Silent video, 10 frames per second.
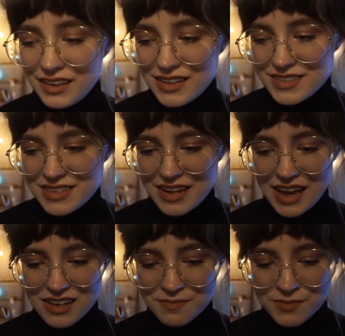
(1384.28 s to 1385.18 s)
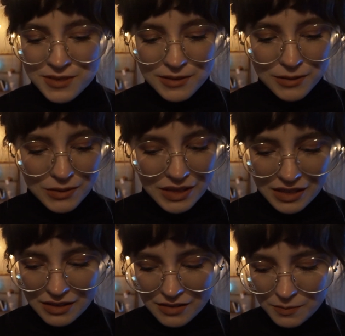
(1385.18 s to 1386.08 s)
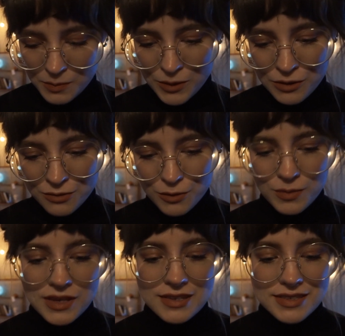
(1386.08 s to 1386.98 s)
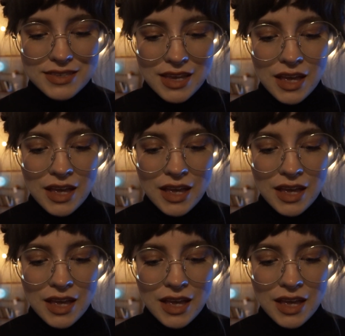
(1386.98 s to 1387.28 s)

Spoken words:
it's an absolutely beautiful piece.